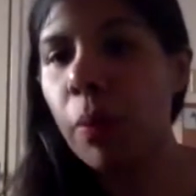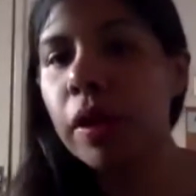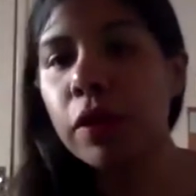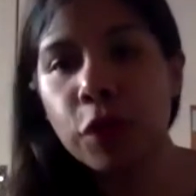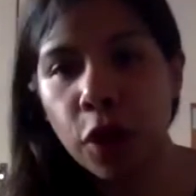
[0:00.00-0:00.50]

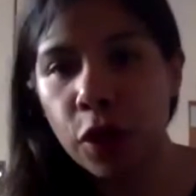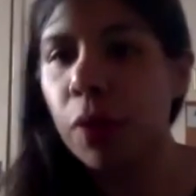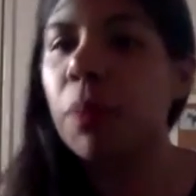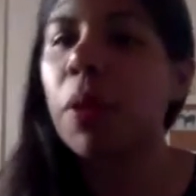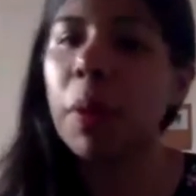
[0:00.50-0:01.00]
of color,
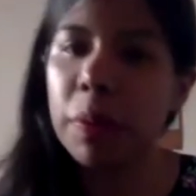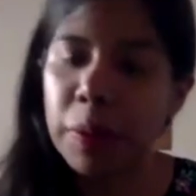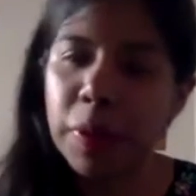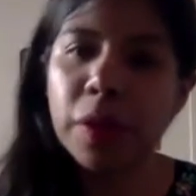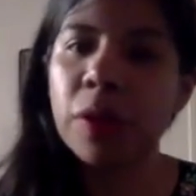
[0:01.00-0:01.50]
probably
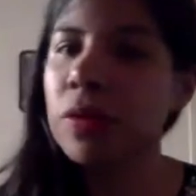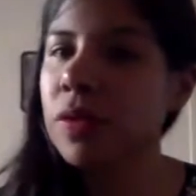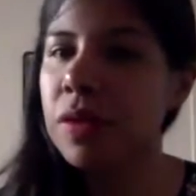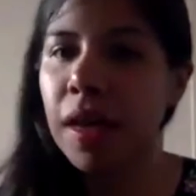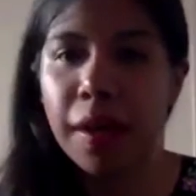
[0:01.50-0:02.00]

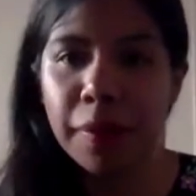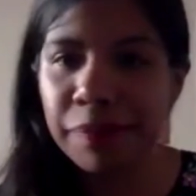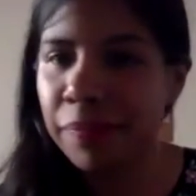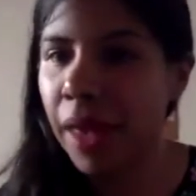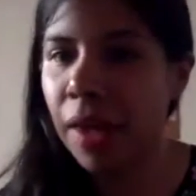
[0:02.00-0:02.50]
because
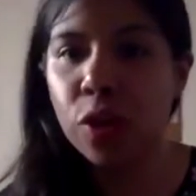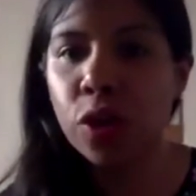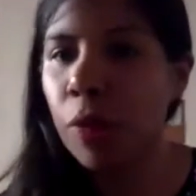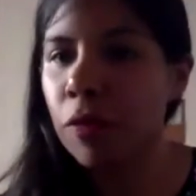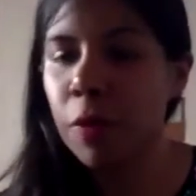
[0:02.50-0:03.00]
I don't
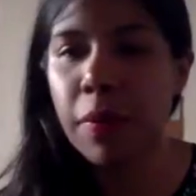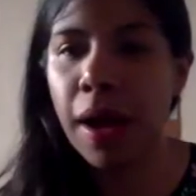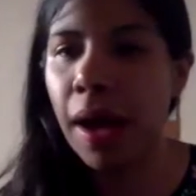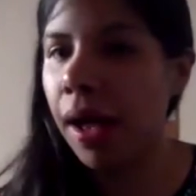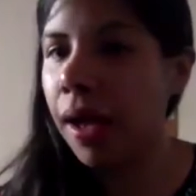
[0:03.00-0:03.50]
come from
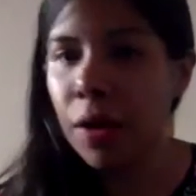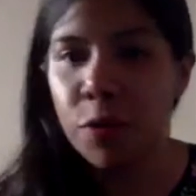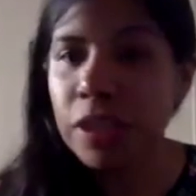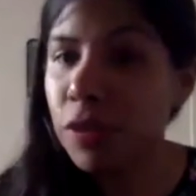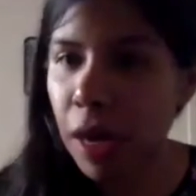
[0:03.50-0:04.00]
a
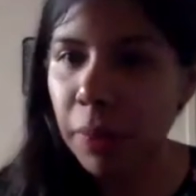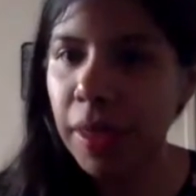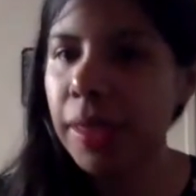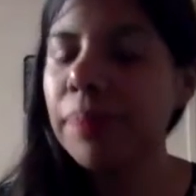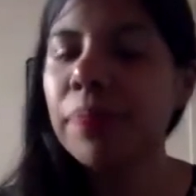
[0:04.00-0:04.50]
rich
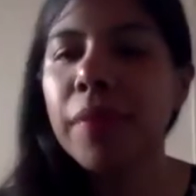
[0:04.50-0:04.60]
family.